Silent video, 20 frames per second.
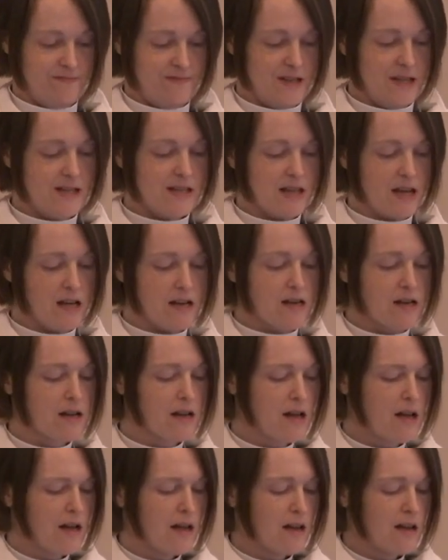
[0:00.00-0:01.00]
He said,
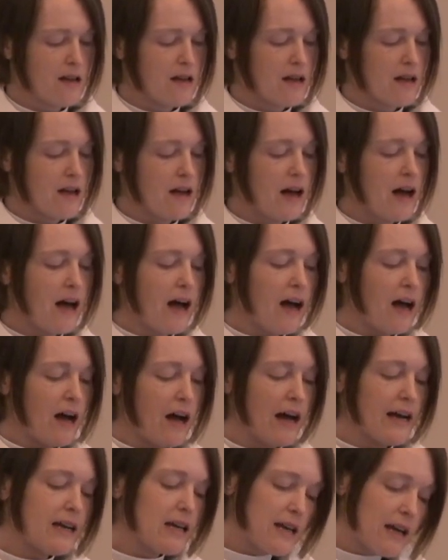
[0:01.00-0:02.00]

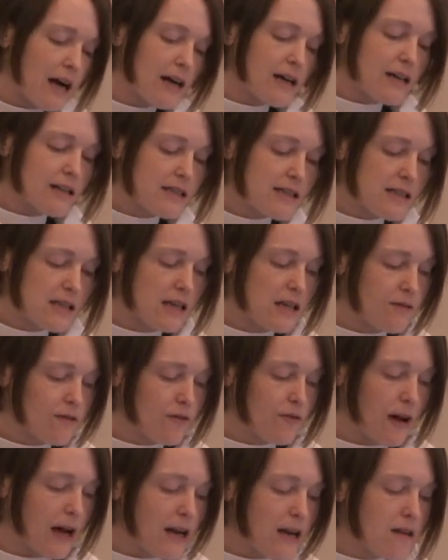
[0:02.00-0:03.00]
"I cannot conceive
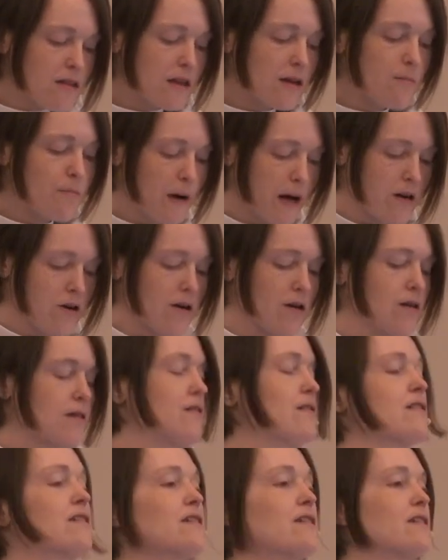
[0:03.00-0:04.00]
of anything better
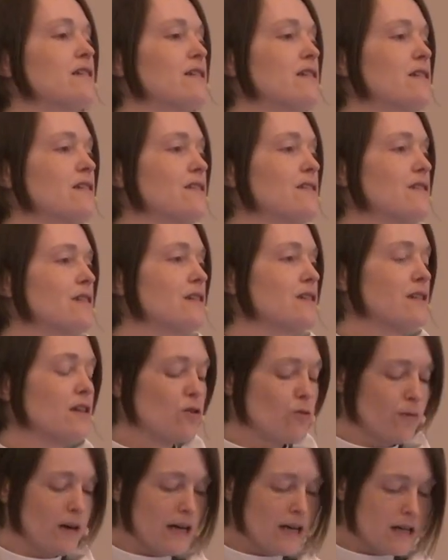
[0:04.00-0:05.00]
than the
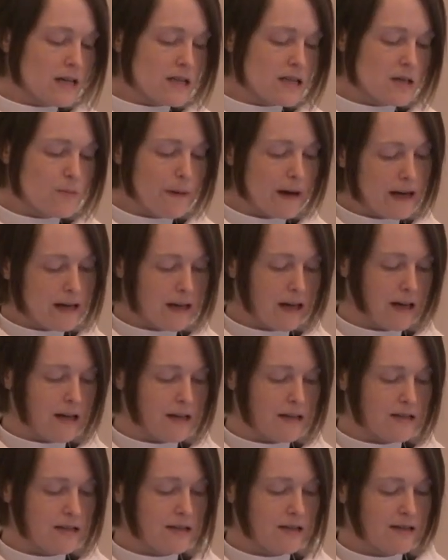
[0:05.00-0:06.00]
greatest
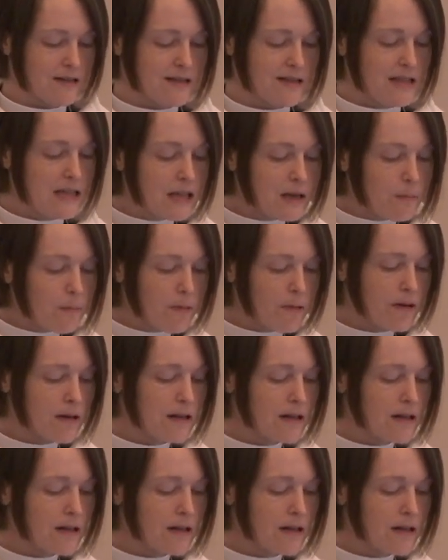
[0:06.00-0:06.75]
baguette, deep,